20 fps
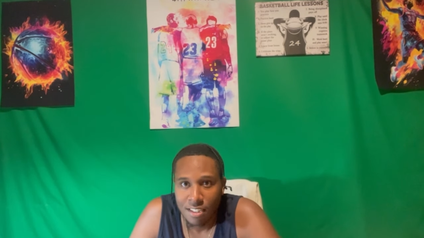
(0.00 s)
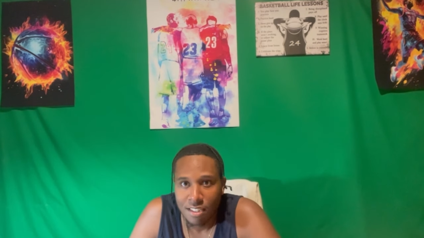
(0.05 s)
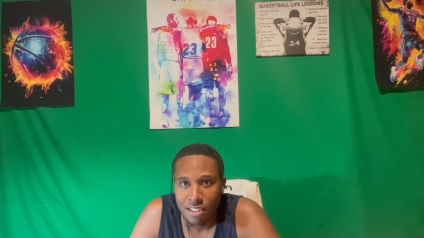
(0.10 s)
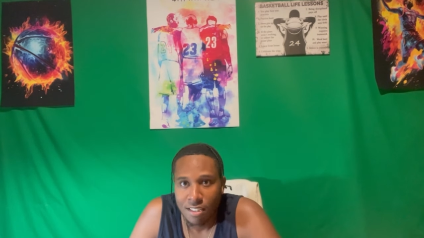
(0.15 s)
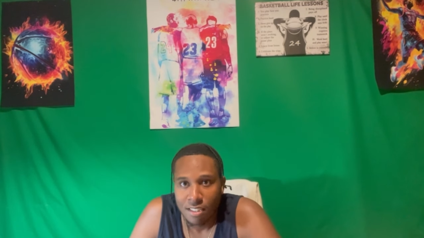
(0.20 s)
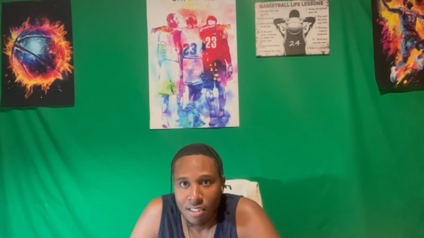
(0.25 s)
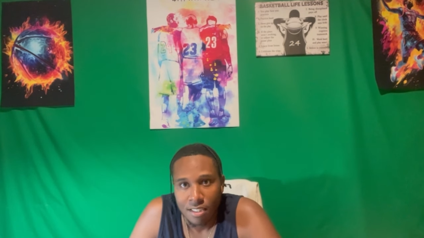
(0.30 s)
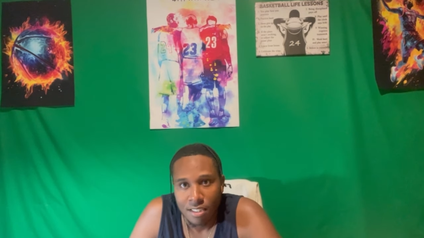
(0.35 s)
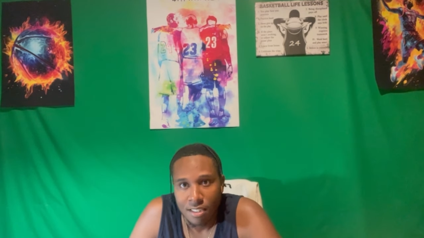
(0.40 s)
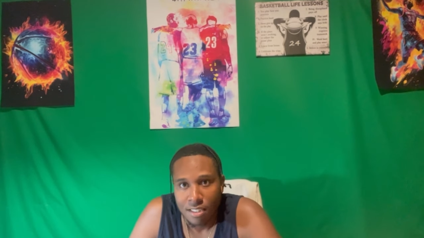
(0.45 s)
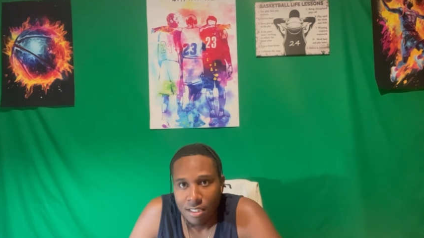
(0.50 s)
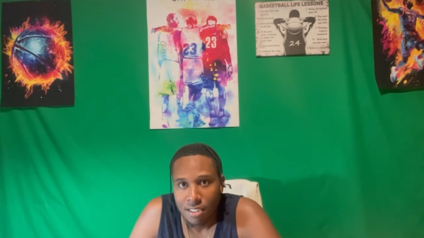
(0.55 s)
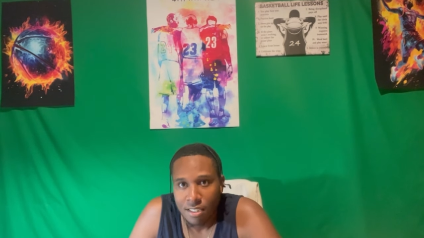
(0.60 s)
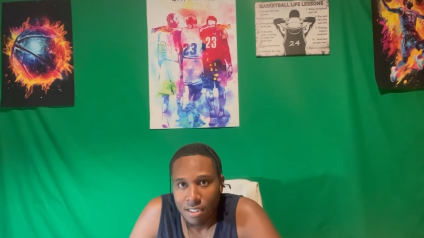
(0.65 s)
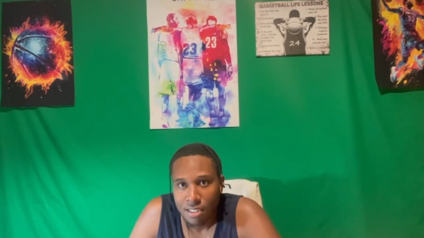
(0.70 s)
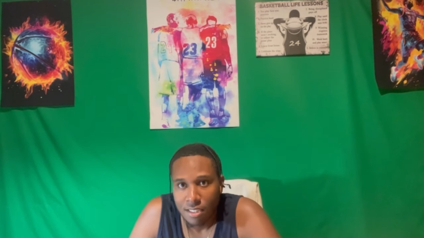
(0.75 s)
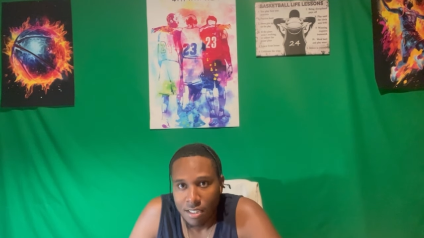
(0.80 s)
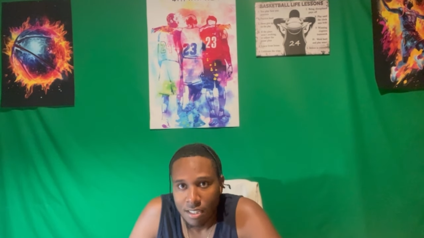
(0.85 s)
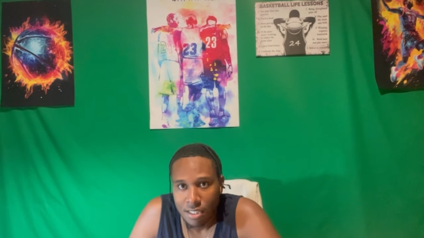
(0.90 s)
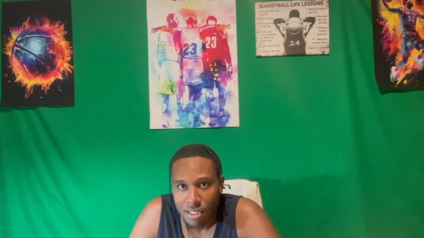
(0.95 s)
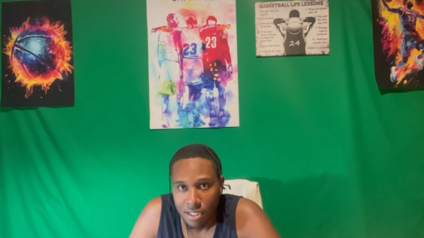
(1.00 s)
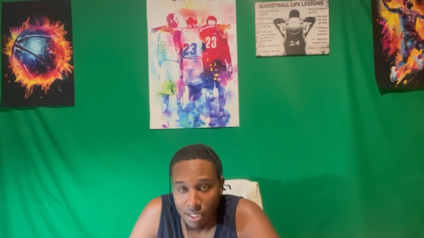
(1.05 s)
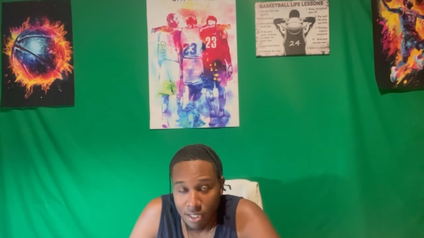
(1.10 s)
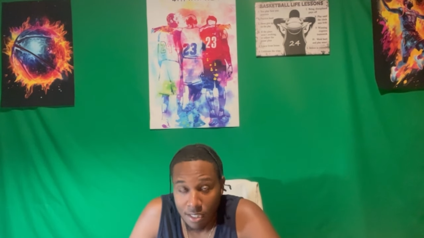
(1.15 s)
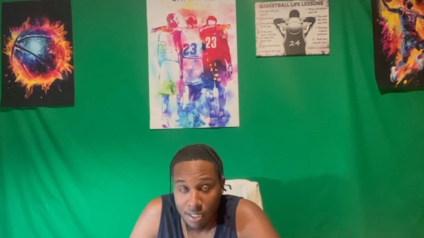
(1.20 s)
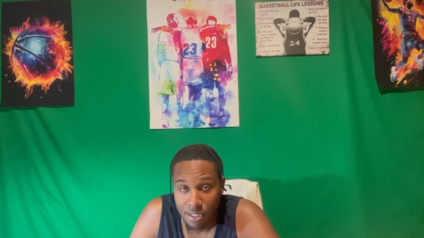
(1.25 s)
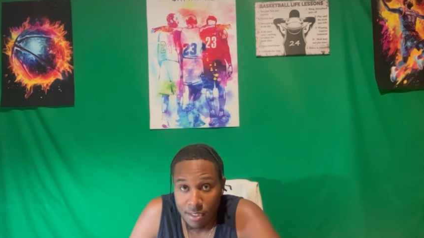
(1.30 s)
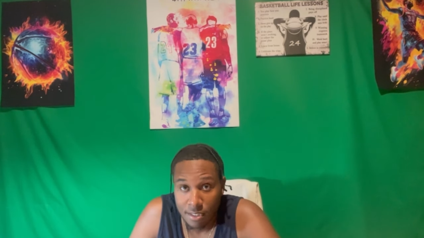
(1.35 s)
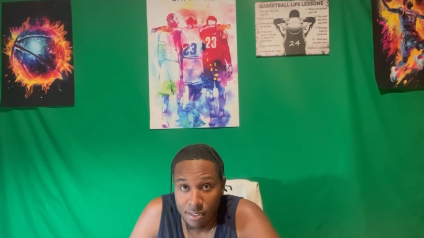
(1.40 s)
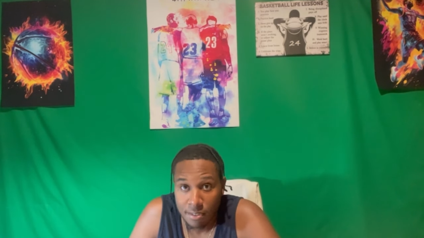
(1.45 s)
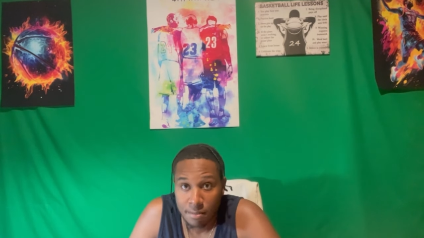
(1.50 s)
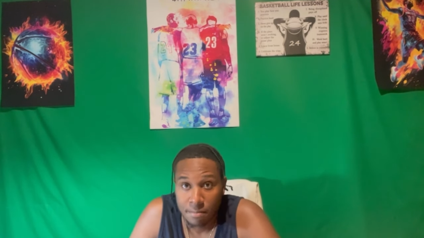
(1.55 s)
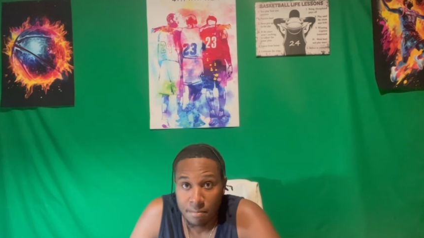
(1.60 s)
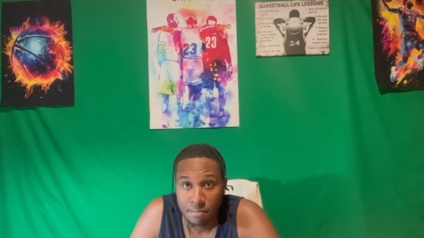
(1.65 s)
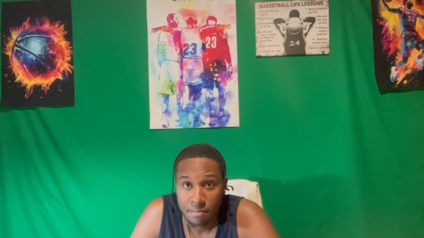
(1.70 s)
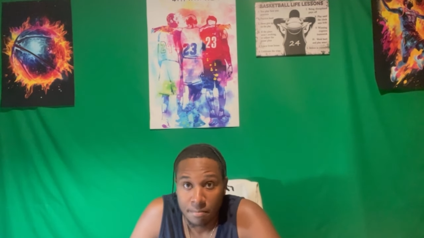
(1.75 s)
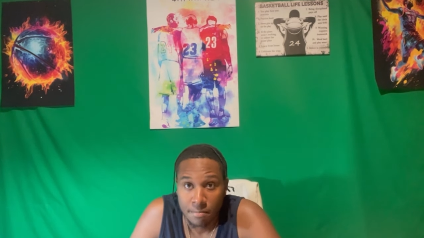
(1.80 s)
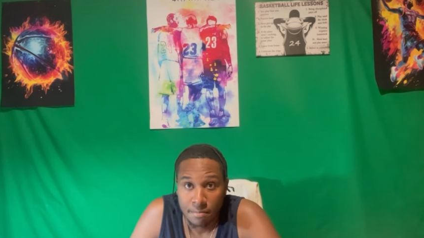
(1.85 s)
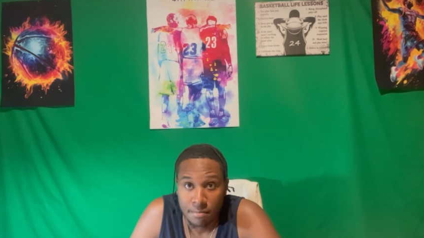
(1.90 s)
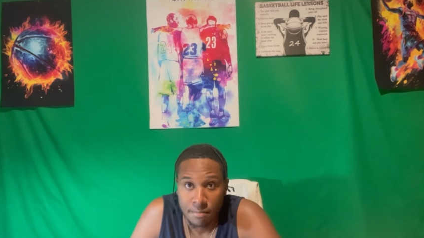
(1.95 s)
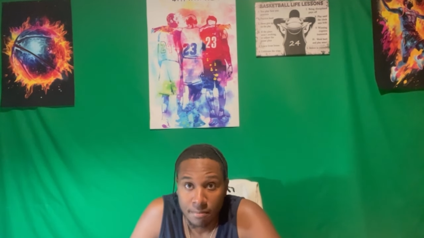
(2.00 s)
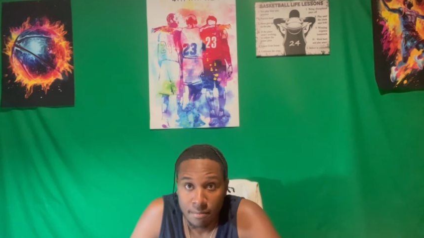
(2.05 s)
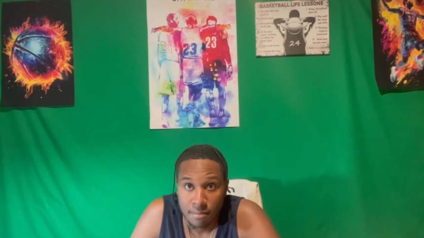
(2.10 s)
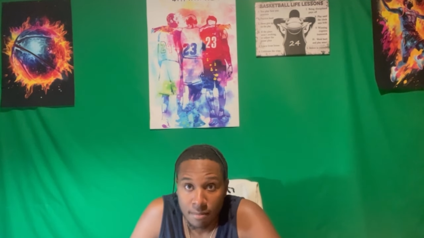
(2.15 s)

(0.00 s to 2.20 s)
No one is speaking in this clip.